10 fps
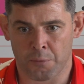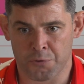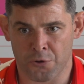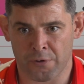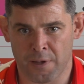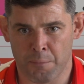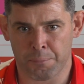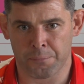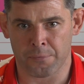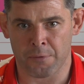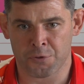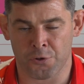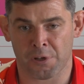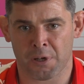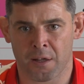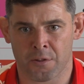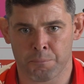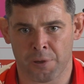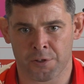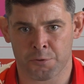I'm sure he'll get them
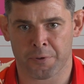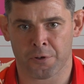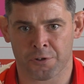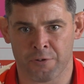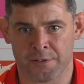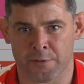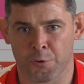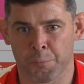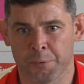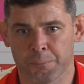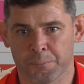playing some attractive rugby.